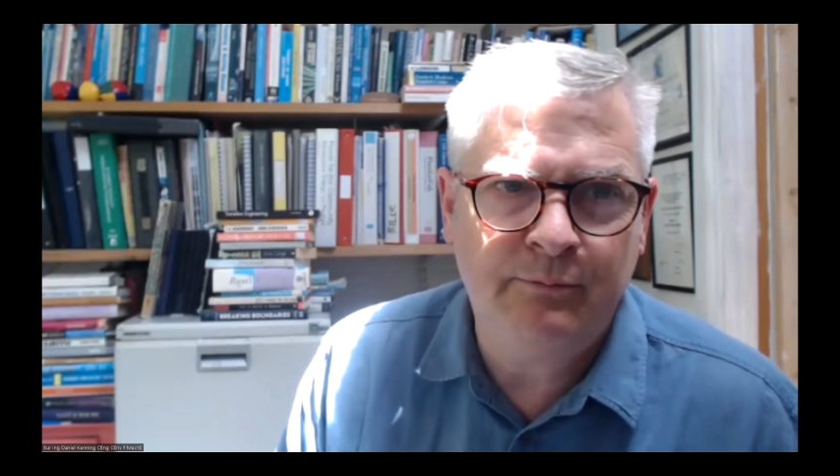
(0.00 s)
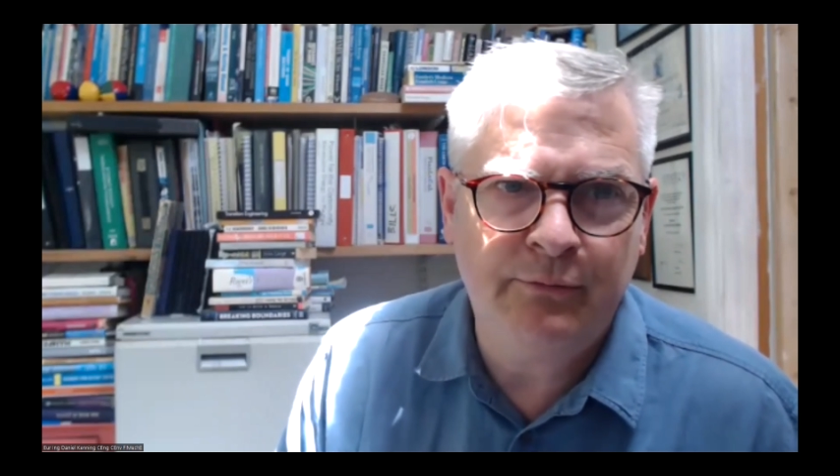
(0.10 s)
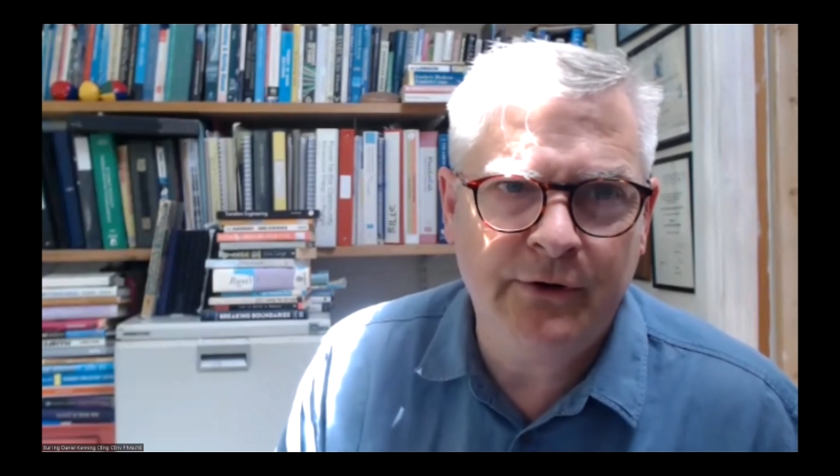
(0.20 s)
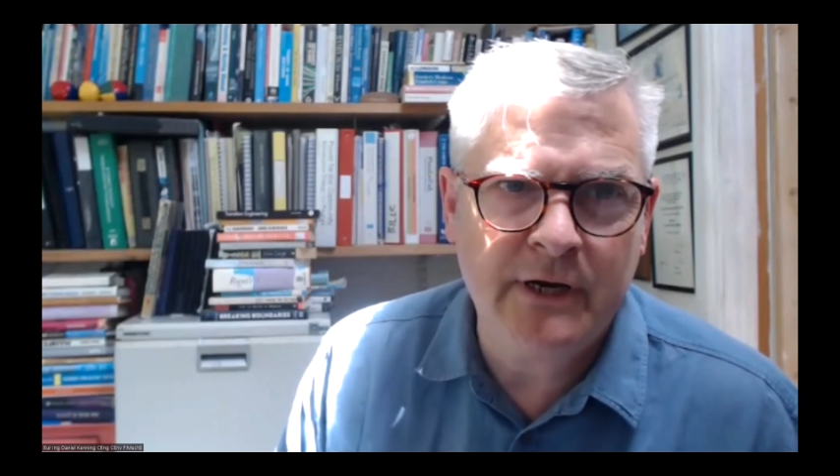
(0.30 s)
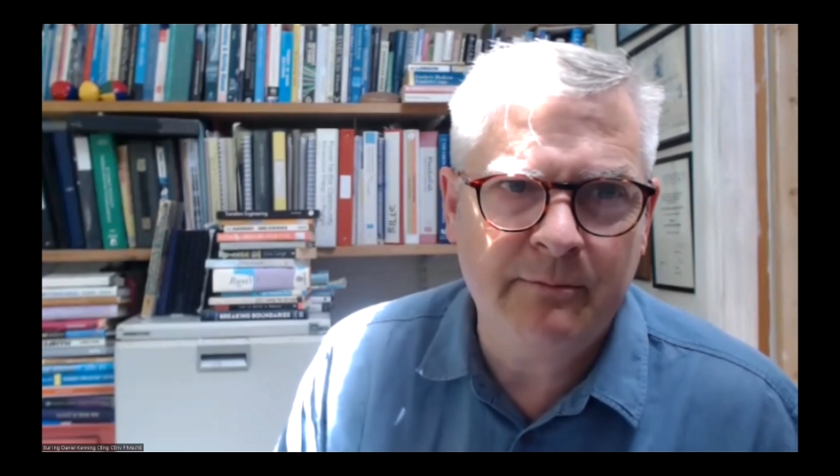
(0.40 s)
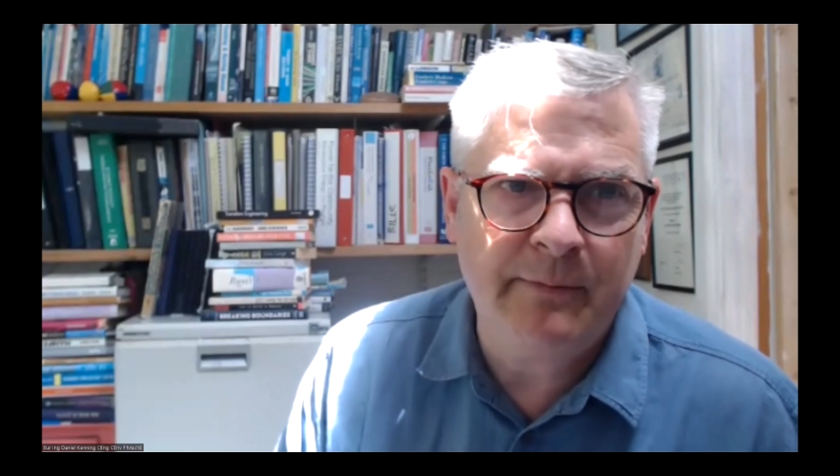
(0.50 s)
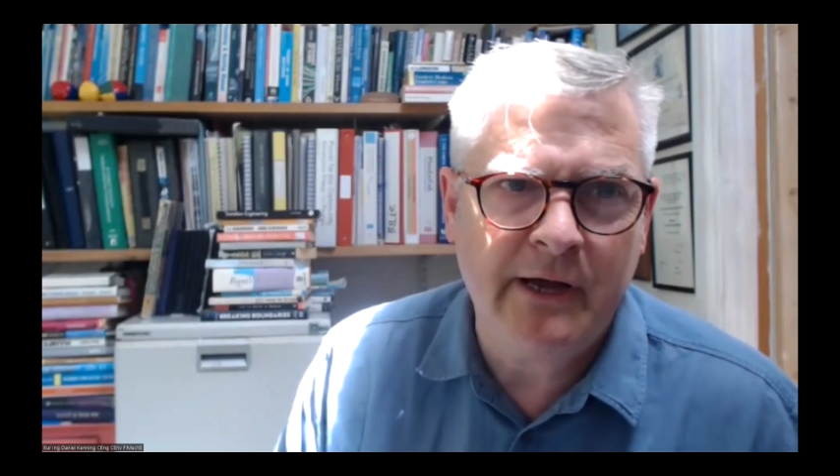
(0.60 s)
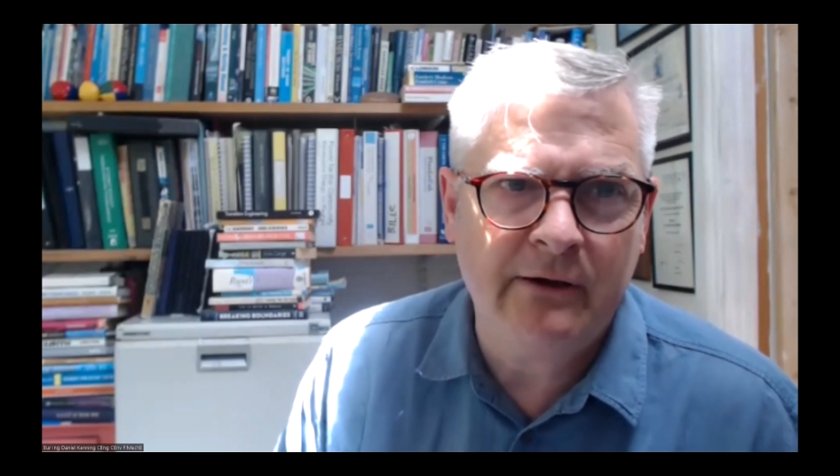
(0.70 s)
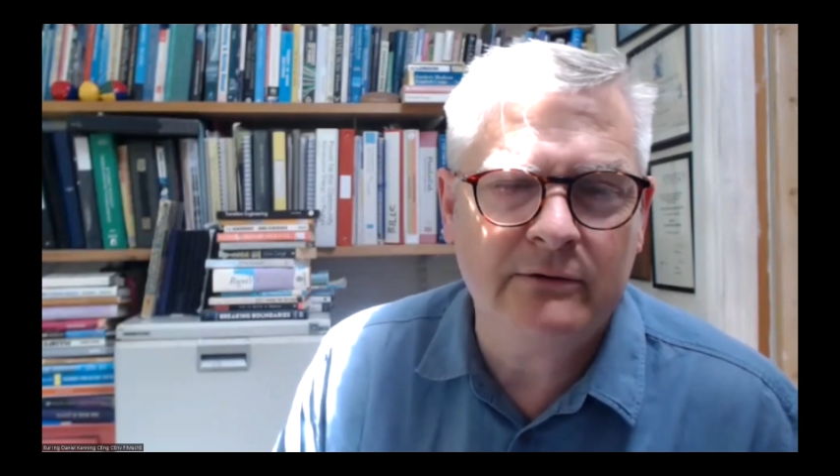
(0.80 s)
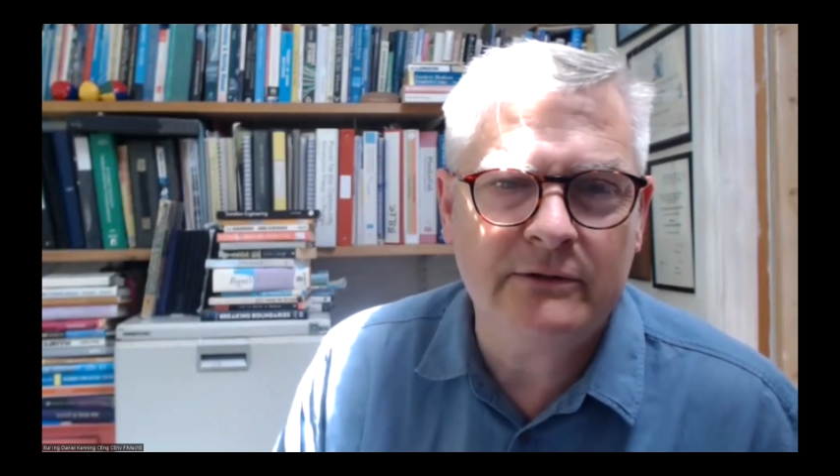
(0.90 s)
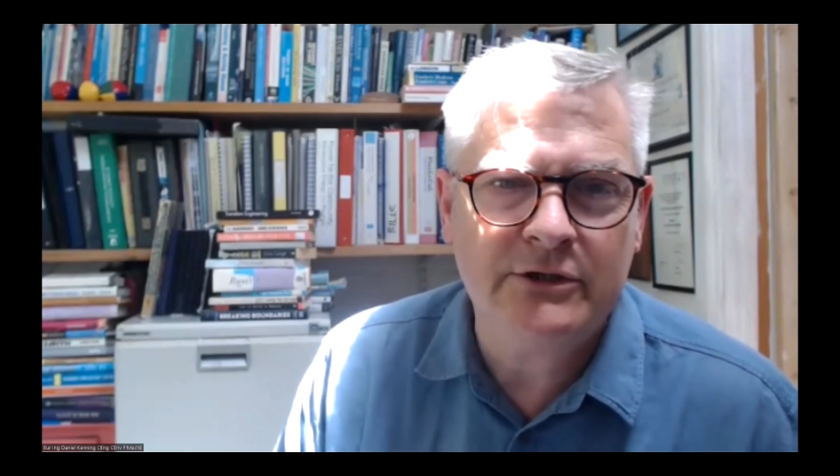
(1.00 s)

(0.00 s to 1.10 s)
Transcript: bring about